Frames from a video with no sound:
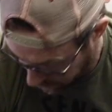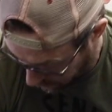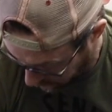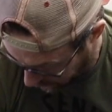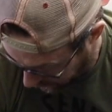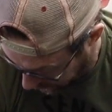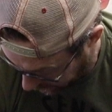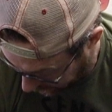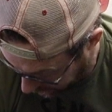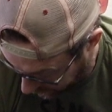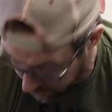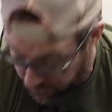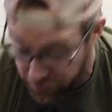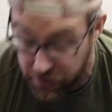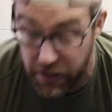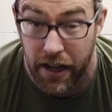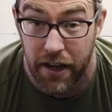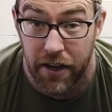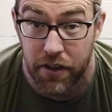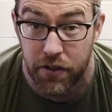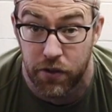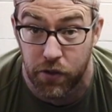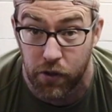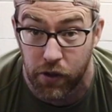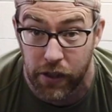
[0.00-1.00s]
You can even
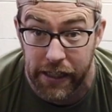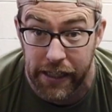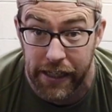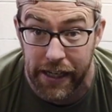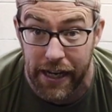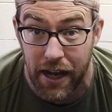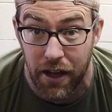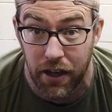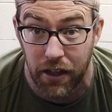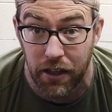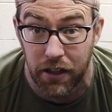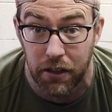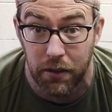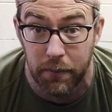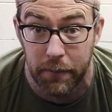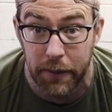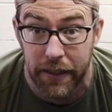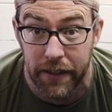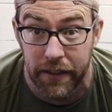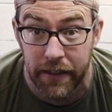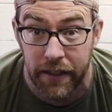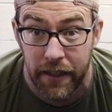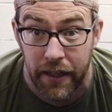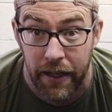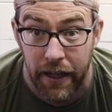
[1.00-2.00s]
kind of trick it out a little
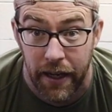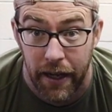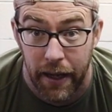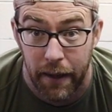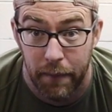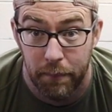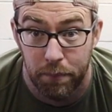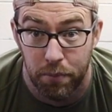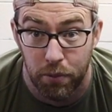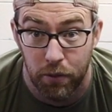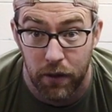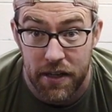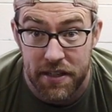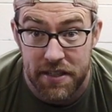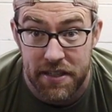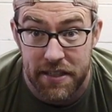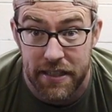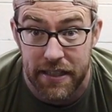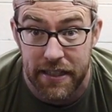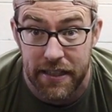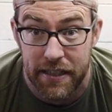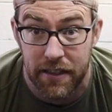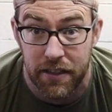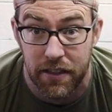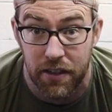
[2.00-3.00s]
bit and press
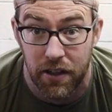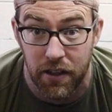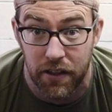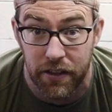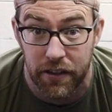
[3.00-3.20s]
in